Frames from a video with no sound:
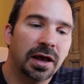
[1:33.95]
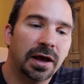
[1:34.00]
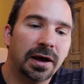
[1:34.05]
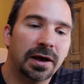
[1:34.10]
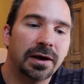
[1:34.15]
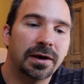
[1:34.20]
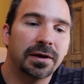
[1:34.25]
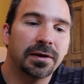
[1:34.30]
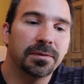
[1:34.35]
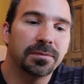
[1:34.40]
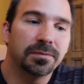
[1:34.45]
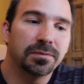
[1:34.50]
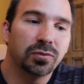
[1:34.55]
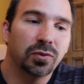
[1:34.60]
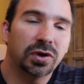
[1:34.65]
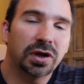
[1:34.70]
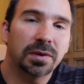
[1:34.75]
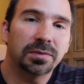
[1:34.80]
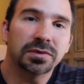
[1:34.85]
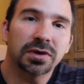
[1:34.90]
Um,
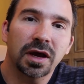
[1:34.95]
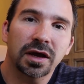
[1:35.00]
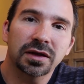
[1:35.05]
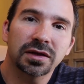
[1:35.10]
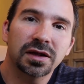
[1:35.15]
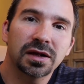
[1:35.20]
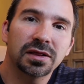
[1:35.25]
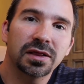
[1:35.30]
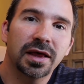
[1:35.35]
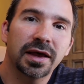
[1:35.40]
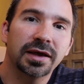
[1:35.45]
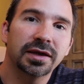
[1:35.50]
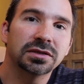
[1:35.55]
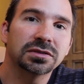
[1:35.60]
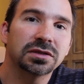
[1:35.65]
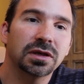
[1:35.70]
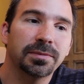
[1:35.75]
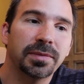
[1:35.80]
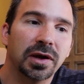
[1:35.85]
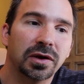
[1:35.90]
when I'm talking to
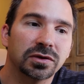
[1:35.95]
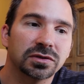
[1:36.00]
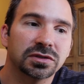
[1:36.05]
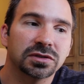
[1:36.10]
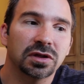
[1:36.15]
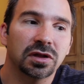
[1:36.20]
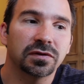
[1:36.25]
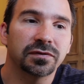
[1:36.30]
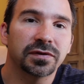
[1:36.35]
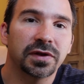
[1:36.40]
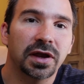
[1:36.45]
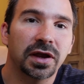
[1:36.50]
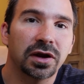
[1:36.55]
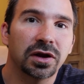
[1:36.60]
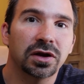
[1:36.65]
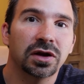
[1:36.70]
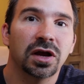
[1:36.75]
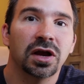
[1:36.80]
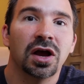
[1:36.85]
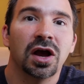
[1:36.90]
clients about self
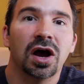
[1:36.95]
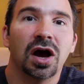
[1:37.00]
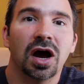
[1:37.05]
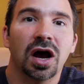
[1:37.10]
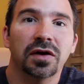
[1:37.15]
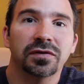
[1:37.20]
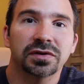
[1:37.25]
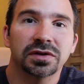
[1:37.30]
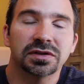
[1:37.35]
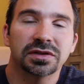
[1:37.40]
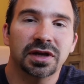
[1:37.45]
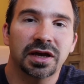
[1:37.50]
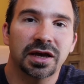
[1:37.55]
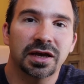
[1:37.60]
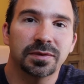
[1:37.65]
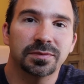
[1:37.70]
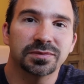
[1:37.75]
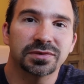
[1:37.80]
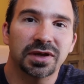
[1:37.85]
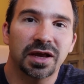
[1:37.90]
care,
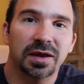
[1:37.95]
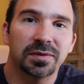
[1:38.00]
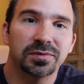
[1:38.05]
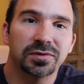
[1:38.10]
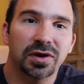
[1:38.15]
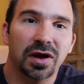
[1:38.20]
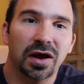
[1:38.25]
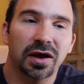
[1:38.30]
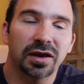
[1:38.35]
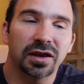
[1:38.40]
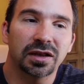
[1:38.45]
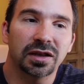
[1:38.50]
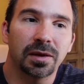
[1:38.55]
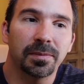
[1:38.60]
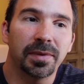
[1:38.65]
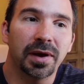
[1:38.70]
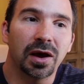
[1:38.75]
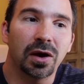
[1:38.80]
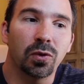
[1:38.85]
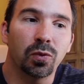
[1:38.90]
oftentimes I'm talking
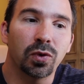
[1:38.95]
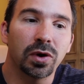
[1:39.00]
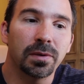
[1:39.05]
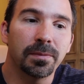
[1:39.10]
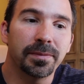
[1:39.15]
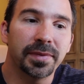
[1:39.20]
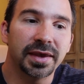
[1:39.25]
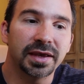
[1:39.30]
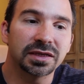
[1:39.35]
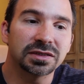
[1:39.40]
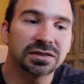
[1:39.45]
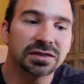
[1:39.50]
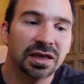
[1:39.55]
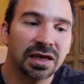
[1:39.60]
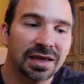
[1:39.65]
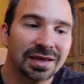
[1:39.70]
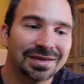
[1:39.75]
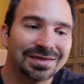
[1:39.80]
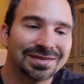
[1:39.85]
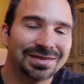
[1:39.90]
about what makes
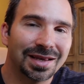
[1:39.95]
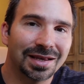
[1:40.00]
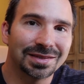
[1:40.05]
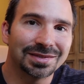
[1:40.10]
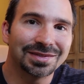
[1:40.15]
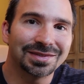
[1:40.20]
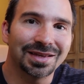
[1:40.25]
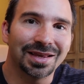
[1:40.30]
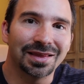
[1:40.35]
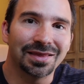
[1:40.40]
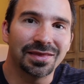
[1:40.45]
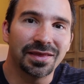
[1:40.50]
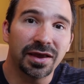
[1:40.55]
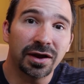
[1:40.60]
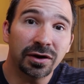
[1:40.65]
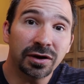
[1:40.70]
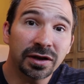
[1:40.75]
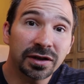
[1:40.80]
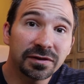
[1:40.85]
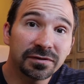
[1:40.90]
sense in
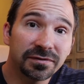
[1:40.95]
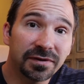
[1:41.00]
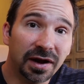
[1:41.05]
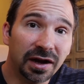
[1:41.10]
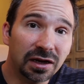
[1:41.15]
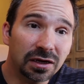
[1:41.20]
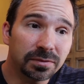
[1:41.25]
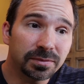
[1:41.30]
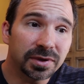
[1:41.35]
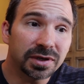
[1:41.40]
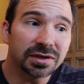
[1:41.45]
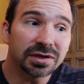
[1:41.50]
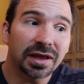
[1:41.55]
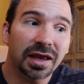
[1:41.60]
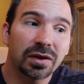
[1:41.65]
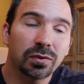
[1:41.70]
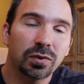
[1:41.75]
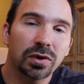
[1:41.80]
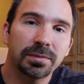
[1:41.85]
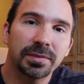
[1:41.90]
their environment
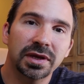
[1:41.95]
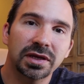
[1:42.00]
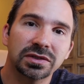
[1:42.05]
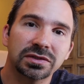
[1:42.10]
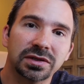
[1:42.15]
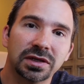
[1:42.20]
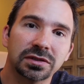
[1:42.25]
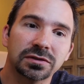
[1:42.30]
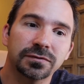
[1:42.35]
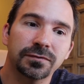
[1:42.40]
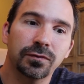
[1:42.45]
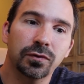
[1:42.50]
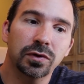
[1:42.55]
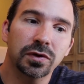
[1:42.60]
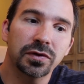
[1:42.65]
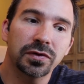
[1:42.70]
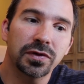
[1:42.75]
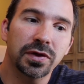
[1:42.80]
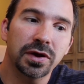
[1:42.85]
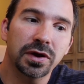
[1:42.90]
and what makes sense
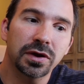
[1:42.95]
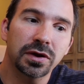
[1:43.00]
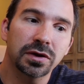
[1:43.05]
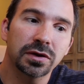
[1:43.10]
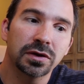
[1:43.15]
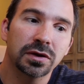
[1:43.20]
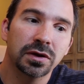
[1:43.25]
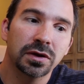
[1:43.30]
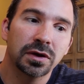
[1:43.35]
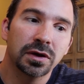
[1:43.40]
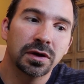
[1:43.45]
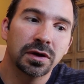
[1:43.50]
for their